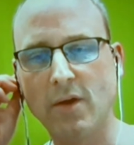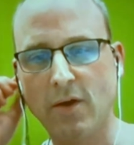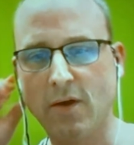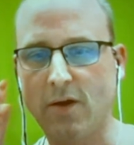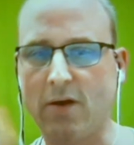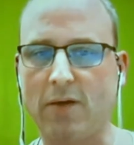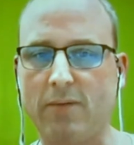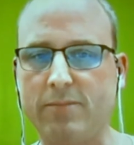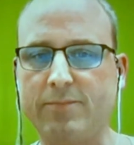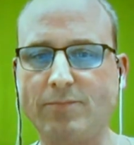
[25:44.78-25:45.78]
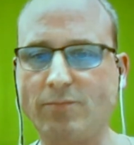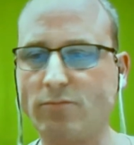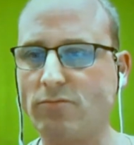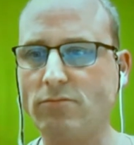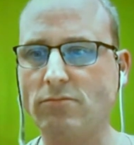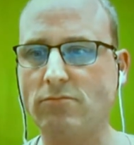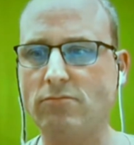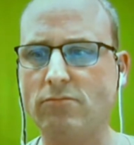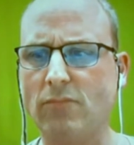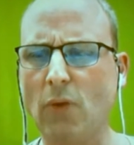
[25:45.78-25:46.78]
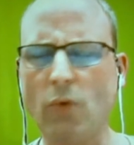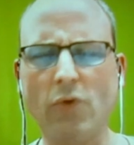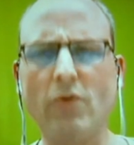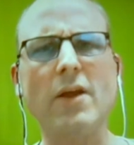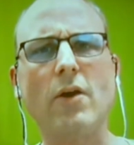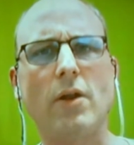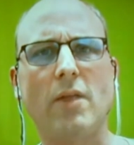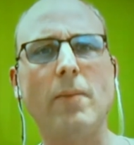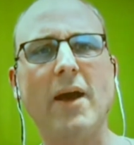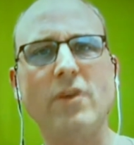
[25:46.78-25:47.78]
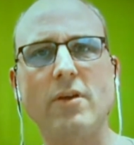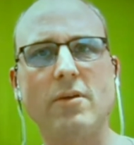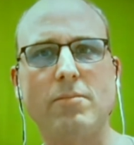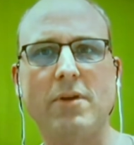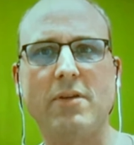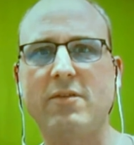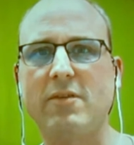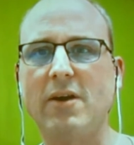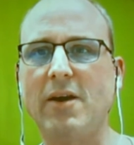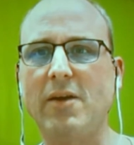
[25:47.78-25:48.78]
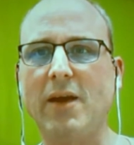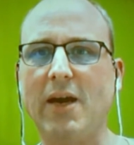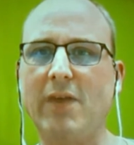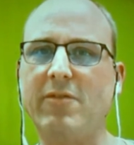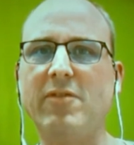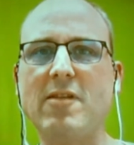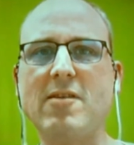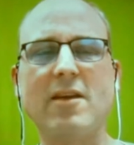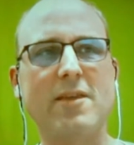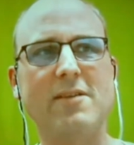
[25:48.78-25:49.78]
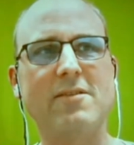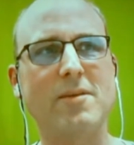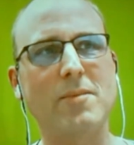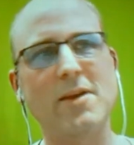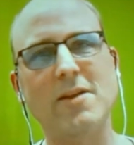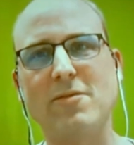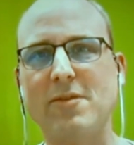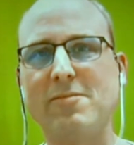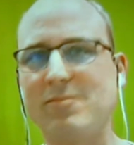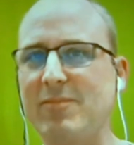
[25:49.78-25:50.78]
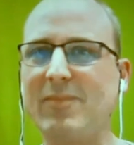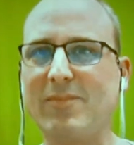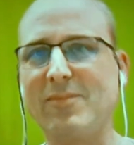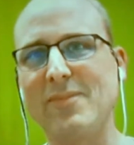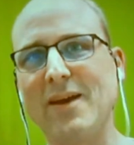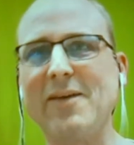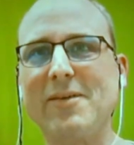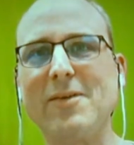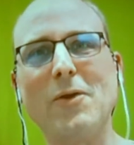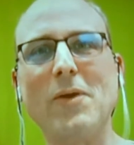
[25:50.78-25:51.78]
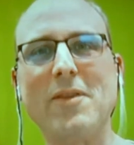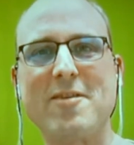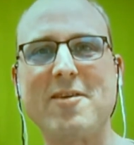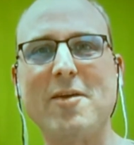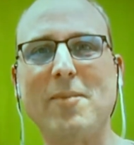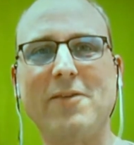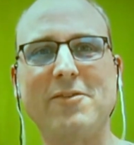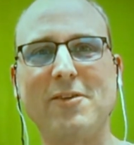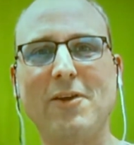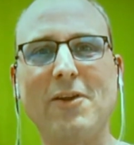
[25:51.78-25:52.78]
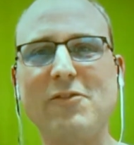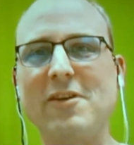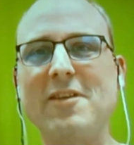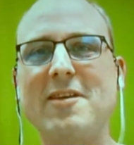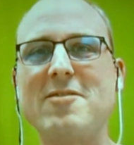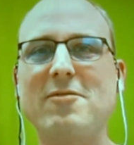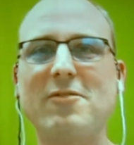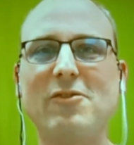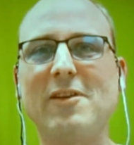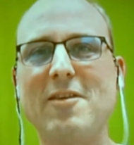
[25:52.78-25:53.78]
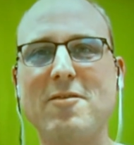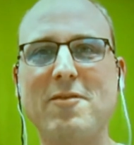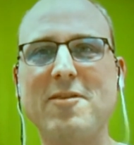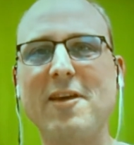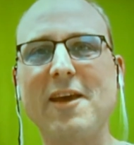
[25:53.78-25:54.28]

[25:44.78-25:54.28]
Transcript: Um, I wouldn't really call it magic, but uh, yeah, if it feels like that, I mean, if it, yeah, you know what they say about technology that's sufficiently sophisticated.